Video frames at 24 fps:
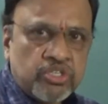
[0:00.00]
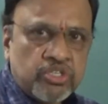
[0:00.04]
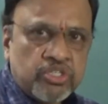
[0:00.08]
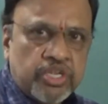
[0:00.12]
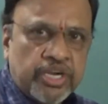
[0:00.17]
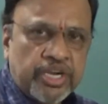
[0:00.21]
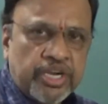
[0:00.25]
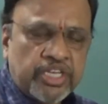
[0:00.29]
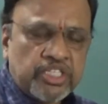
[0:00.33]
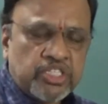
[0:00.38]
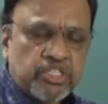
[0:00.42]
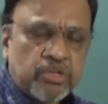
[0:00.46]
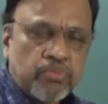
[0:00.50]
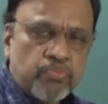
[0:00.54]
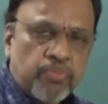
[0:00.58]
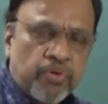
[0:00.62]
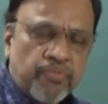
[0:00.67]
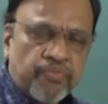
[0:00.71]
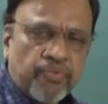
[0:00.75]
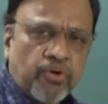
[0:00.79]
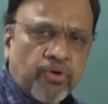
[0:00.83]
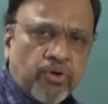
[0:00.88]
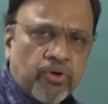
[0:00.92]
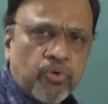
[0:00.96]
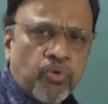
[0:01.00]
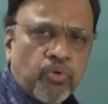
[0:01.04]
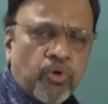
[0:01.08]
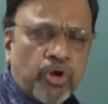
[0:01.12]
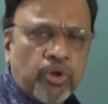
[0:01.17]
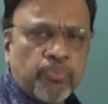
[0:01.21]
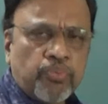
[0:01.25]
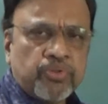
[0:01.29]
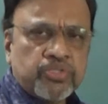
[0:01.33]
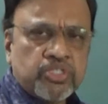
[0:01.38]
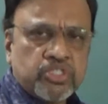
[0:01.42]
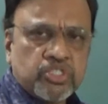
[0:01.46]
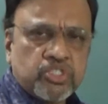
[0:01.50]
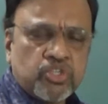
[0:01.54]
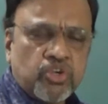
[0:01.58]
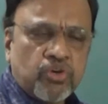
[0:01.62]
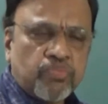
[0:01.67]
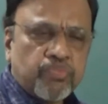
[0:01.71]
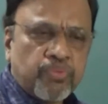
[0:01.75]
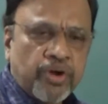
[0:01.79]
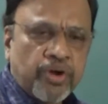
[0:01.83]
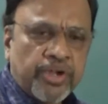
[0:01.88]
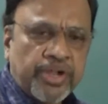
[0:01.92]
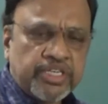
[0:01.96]
That is, before going to projection
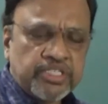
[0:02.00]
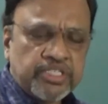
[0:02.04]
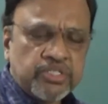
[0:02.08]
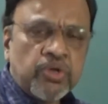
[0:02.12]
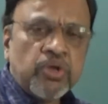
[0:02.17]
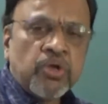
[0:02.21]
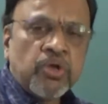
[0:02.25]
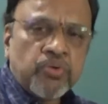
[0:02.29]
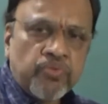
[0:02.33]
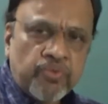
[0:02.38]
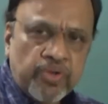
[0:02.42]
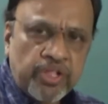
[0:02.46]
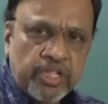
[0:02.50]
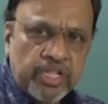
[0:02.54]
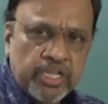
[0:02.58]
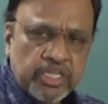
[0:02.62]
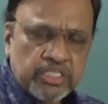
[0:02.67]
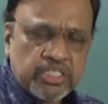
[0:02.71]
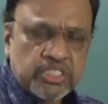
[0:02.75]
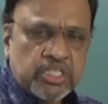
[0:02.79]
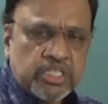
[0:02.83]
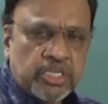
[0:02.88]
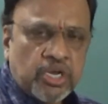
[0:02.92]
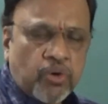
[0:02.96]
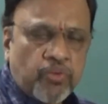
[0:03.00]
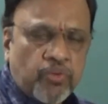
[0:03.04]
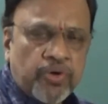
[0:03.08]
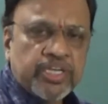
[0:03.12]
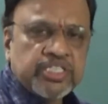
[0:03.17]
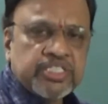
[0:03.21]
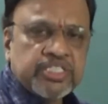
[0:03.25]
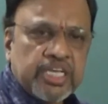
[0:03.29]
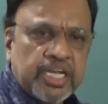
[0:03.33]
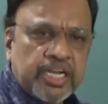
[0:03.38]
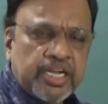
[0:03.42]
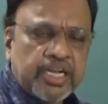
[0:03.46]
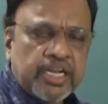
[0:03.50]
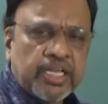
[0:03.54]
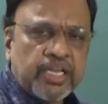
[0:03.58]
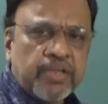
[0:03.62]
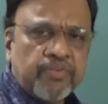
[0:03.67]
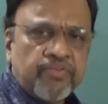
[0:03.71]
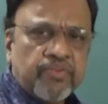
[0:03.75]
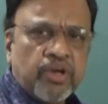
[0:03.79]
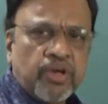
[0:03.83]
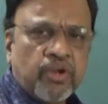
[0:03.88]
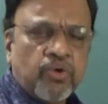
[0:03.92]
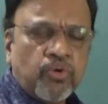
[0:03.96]
of points, we will just see how
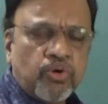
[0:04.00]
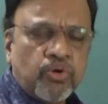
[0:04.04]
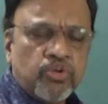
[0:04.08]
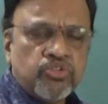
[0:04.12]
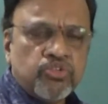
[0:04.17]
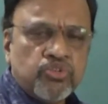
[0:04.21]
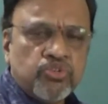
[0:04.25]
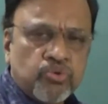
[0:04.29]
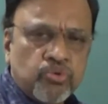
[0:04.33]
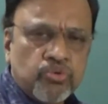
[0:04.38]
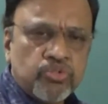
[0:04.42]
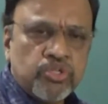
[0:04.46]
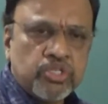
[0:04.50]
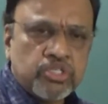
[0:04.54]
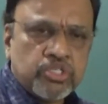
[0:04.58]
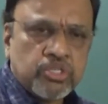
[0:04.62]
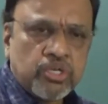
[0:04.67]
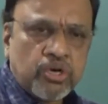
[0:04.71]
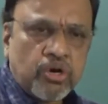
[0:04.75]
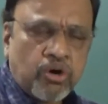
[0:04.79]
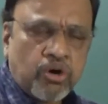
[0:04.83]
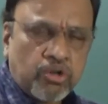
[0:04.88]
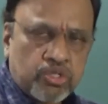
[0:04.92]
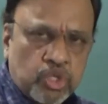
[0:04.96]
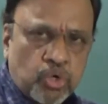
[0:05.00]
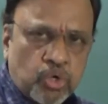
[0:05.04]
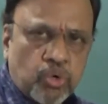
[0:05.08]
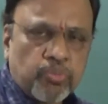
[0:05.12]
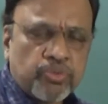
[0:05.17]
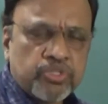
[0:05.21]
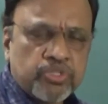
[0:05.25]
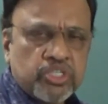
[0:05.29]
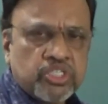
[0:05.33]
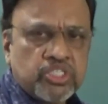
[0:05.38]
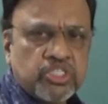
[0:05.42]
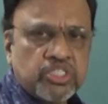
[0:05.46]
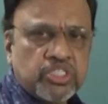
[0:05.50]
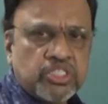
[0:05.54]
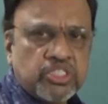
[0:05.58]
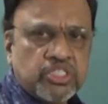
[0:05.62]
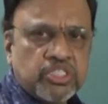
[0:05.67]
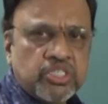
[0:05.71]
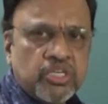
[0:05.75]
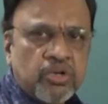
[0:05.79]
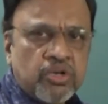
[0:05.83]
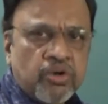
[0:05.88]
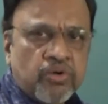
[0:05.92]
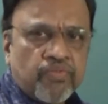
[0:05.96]
exactly we are going to do these orthogonal
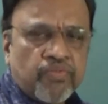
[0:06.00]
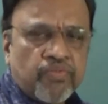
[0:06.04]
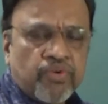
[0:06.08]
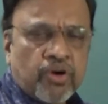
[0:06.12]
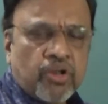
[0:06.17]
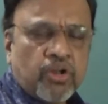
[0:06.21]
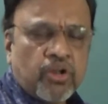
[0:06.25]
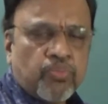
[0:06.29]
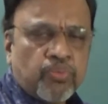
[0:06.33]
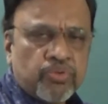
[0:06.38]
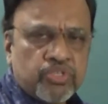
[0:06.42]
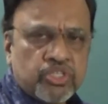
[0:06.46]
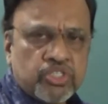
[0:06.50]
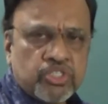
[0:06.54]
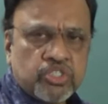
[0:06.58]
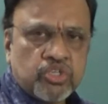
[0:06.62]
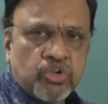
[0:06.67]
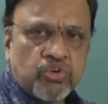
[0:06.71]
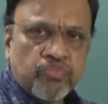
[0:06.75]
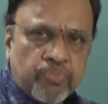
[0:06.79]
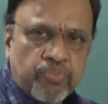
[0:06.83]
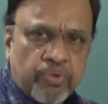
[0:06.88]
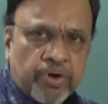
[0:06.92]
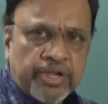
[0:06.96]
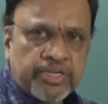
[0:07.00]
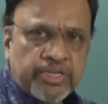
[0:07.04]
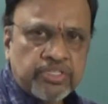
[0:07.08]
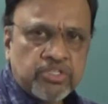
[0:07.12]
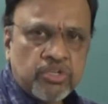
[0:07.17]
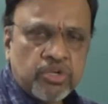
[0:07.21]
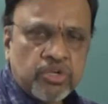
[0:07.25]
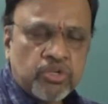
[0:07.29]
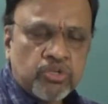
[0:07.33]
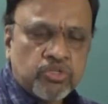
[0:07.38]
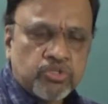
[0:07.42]
projections for projection of points.